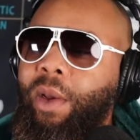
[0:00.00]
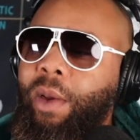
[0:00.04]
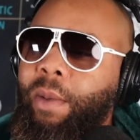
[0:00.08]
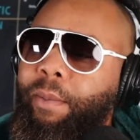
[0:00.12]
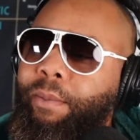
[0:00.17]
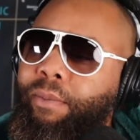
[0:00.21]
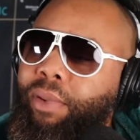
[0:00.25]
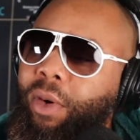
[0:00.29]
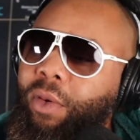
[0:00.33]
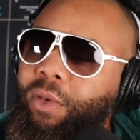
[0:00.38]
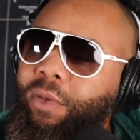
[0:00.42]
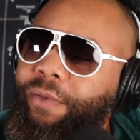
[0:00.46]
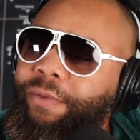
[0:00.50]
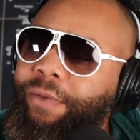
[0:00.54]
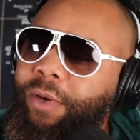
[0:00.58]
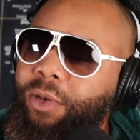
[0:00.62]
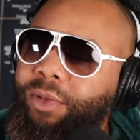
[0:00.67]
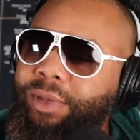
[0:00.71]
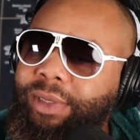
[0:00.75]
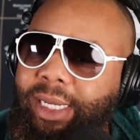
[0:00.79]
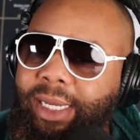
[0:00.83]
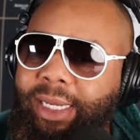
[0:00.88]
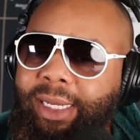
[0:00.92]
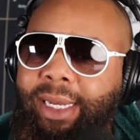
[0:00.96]
Broke
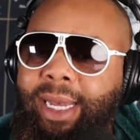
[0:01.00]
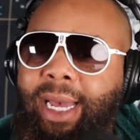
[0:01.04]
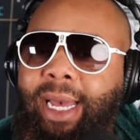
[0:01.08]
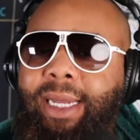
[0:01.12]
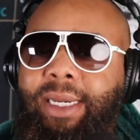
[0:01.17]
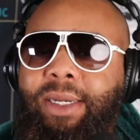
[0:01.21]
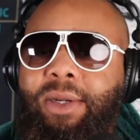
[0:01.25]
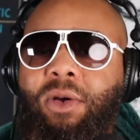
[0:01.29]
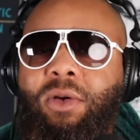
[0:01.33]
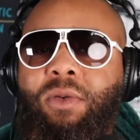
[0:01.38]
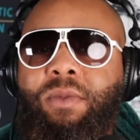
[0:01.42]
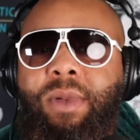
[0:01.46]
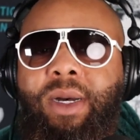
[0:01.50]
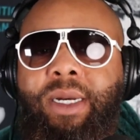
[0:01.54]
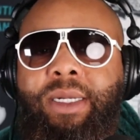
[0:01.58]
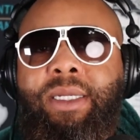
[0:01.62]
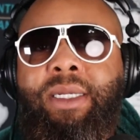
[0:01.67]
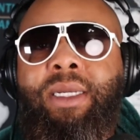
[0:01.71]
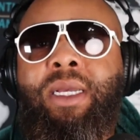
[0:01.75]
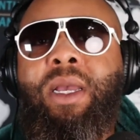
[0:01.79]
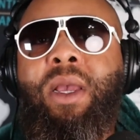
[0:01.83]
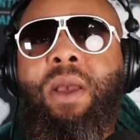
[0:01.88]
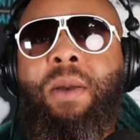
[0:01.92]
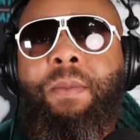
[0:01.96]
folks ain't got no
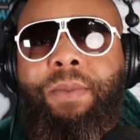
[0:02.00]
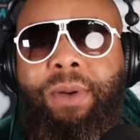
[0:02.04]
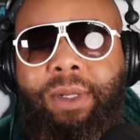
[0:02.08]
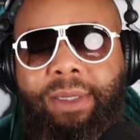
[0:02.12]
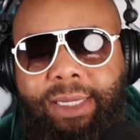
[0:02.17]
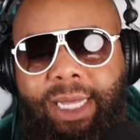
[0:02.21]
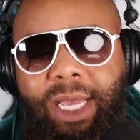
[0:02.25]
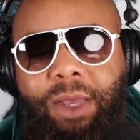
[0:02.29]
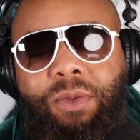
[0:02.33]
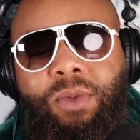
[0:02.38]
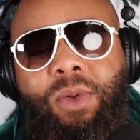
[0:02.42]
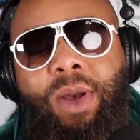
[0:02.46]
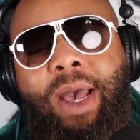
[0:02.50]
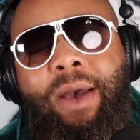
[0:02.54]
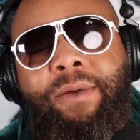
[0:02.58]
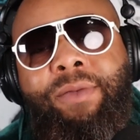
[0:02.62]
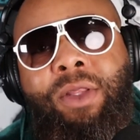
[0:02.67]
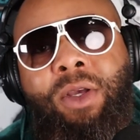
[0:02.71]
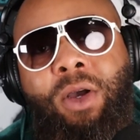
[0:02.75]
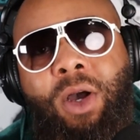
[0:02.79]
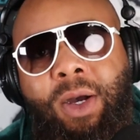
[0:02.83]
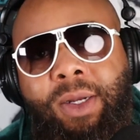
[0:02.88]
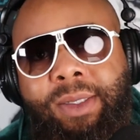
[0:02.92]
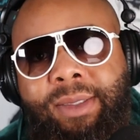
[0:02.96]
money, but they will have
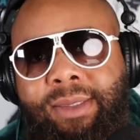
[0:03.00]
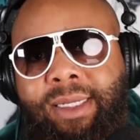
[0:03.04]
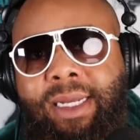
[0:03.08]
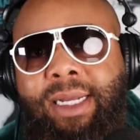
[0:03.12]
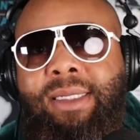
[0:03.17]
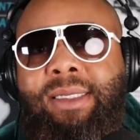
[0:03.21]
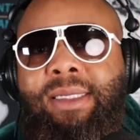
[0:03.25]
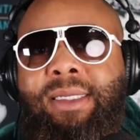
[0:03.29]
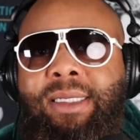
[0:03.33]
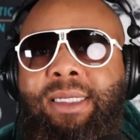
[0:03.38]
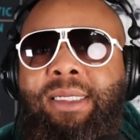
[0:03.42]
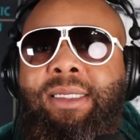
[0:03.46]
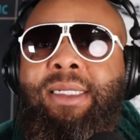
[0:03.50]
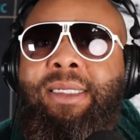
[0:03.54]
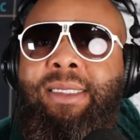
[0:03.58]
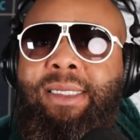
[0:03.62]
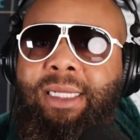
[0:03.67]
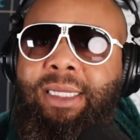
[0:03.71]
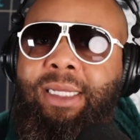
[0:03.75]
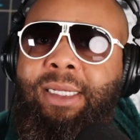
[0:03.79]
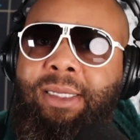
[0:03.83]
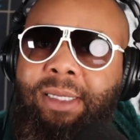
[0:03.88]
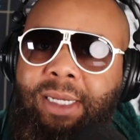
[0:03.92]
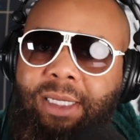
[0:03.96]
the audacity to
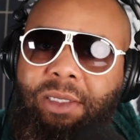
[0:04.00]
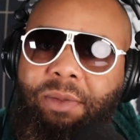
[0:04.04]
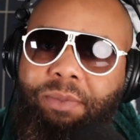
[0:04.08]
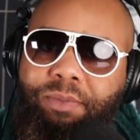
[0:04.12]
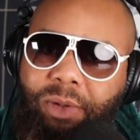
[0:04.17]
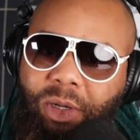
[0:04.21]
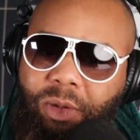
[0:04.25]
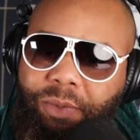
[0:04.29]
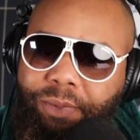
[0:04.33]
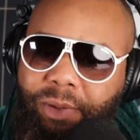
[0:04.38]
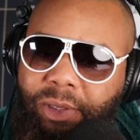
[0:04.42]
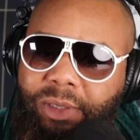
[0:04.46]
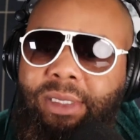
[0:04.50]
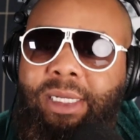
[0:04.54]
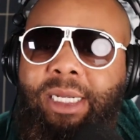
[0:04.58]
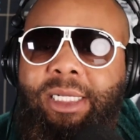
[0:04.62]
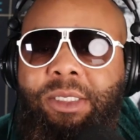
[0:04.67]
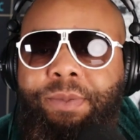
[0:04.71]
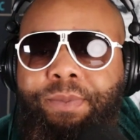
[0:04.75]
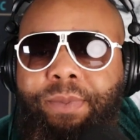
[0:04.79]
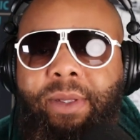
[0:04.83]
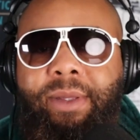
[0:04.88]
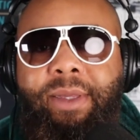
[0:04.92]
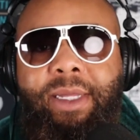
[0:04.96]
tell another broke person how to
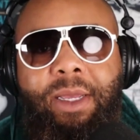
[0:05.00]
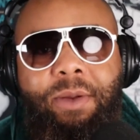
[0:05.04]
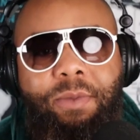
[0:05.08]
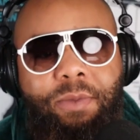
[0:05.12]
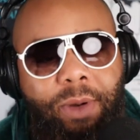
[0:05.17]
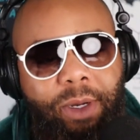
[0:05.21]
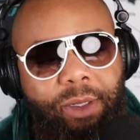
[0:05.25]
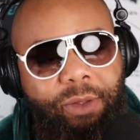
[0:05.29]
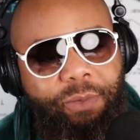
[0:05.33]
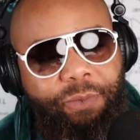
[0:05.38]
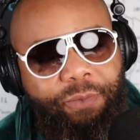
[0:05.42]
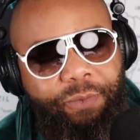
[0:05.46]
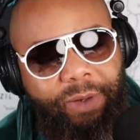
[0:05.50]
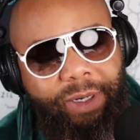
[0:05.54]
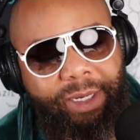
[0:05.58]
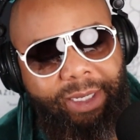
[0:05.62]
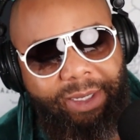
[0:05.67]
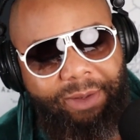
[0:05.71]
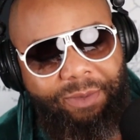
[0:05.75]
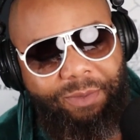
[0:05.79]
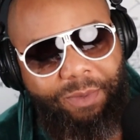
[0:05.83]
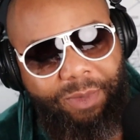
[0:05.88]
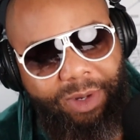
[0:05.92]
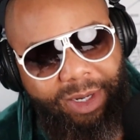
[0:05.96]
spend their
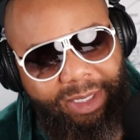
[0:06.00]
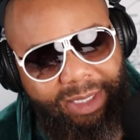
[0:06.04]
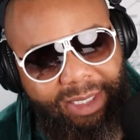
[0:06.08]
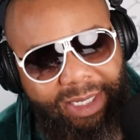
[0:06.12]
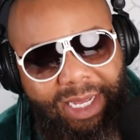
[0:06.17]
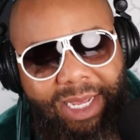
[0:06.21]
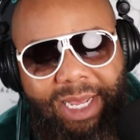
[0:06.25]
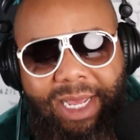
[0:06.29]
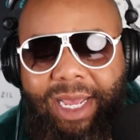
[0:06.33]
motherfucking money.